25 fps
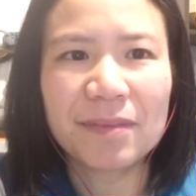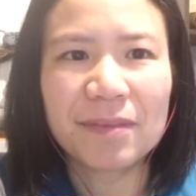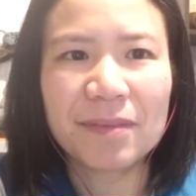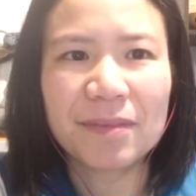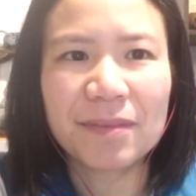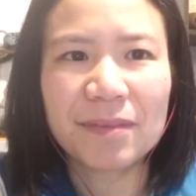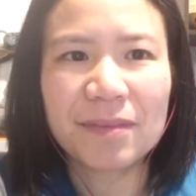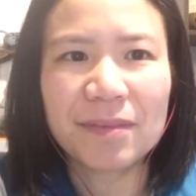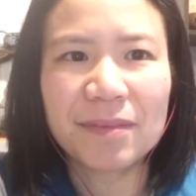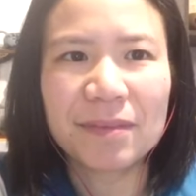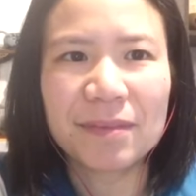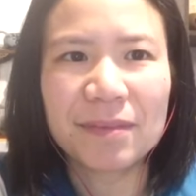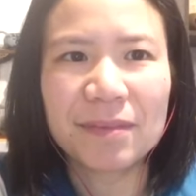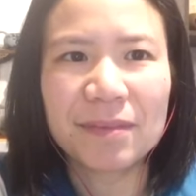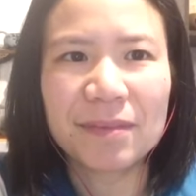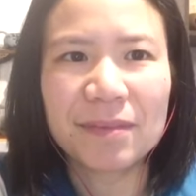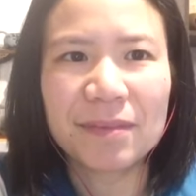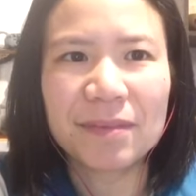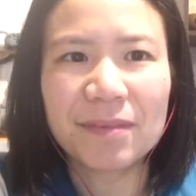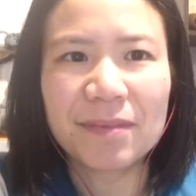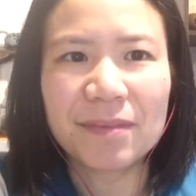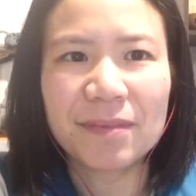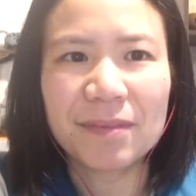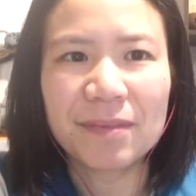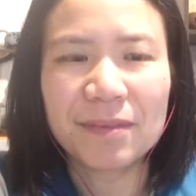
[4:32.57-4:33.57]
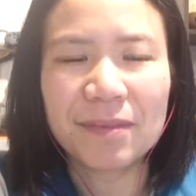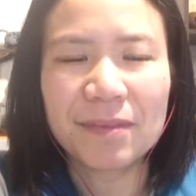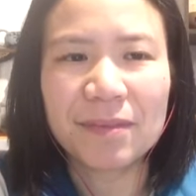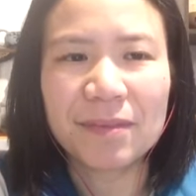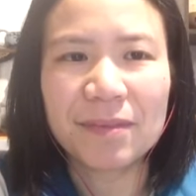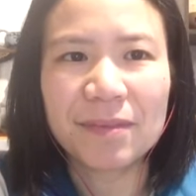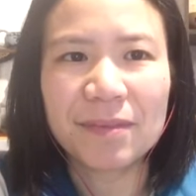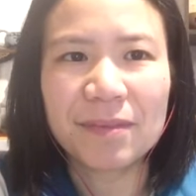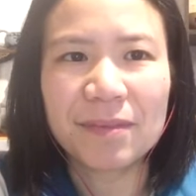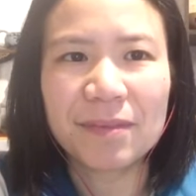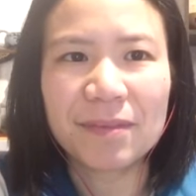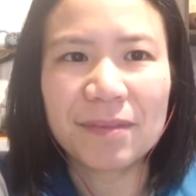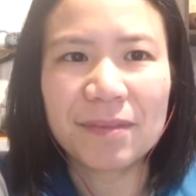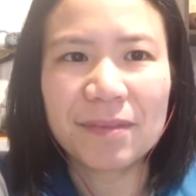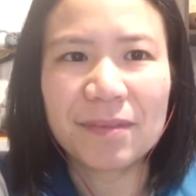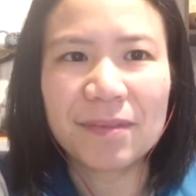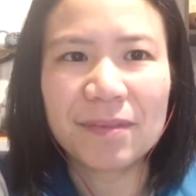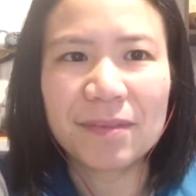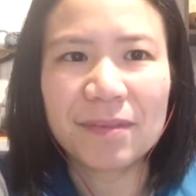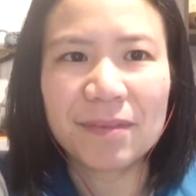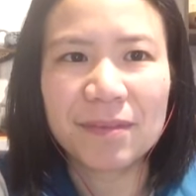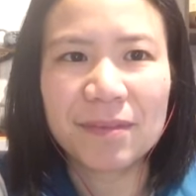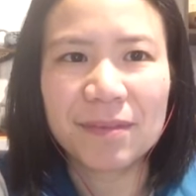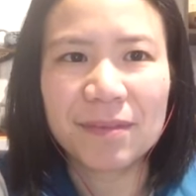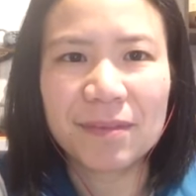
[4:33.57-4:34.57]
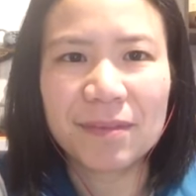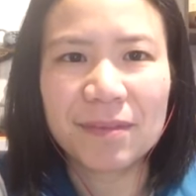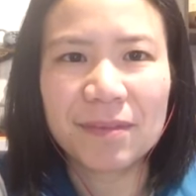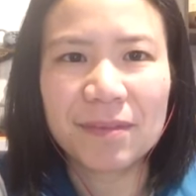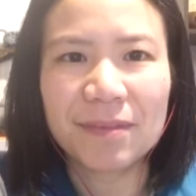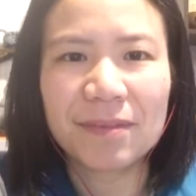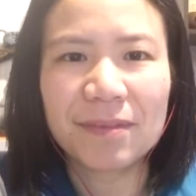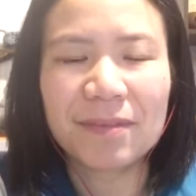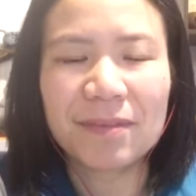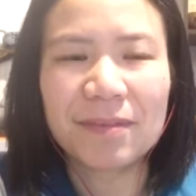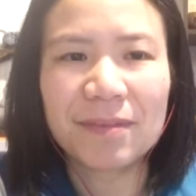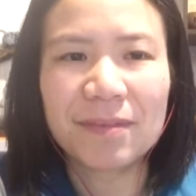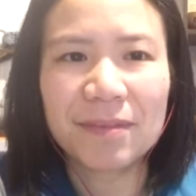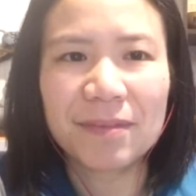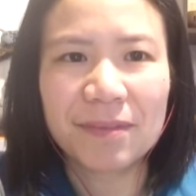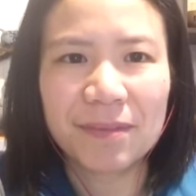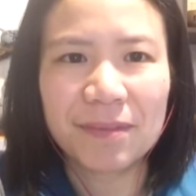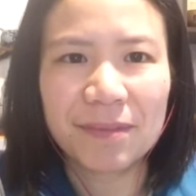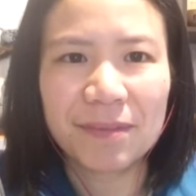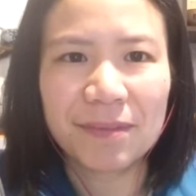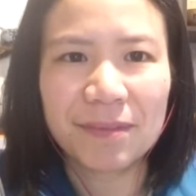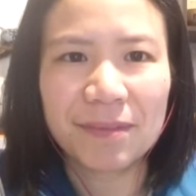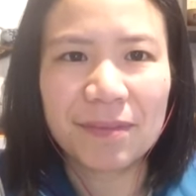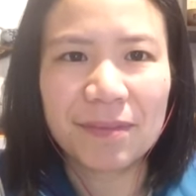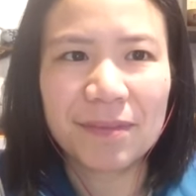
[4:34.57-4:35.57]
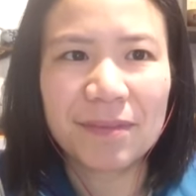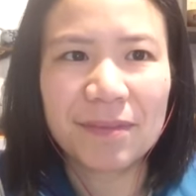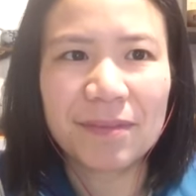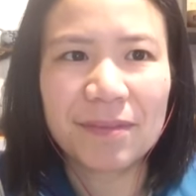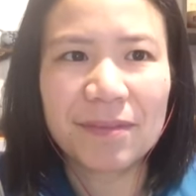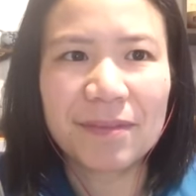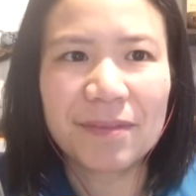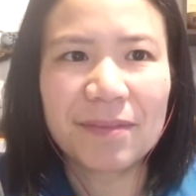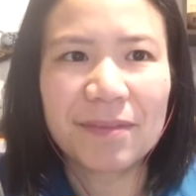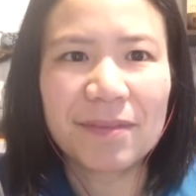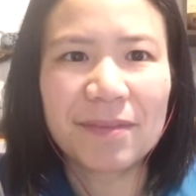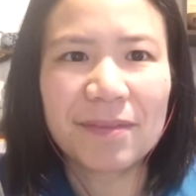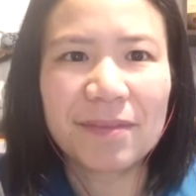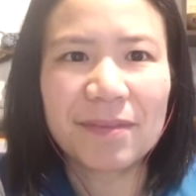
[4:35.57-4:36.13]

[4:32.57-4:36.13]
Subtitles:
(silent)